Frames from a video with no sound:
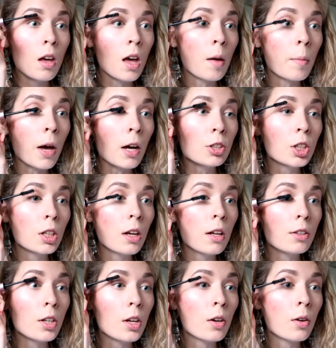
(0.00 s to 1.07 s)
I'm actually
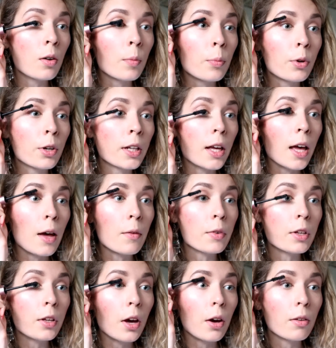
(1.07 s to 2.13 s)
going to do a pretty heavy
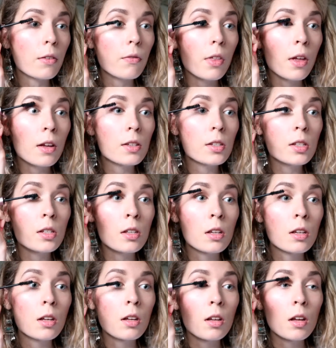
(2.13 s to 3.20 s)
coat of this.
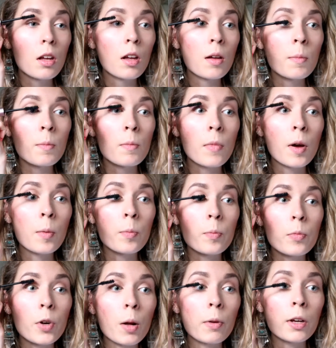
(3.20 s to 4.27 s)

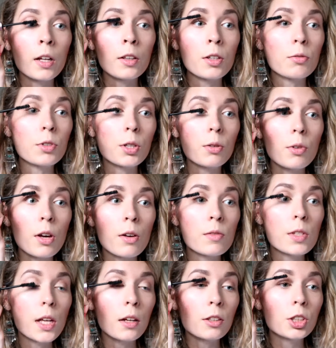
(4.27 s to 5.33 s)
Probably going to do 2
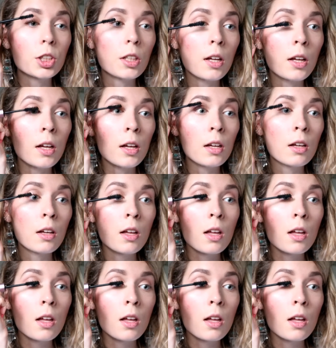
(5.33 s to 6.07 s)
coats actually.